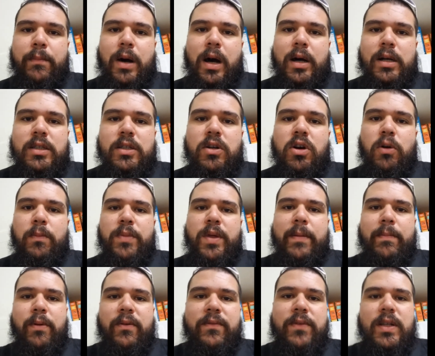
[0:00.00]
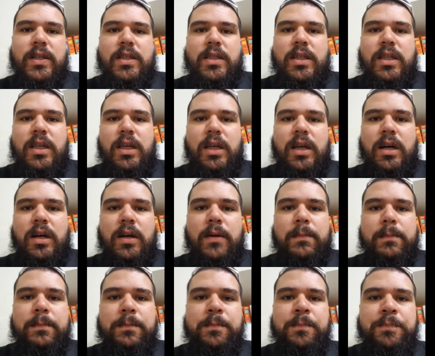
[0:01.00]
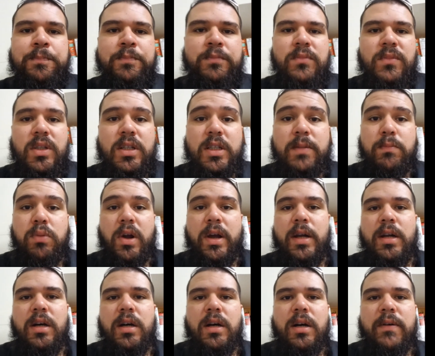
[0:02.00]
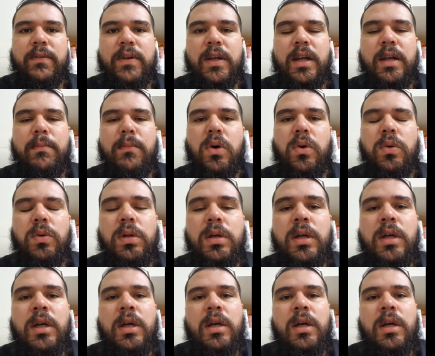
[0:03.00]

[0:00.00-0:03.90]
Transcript: box and hope that it prevents the spread of any mold.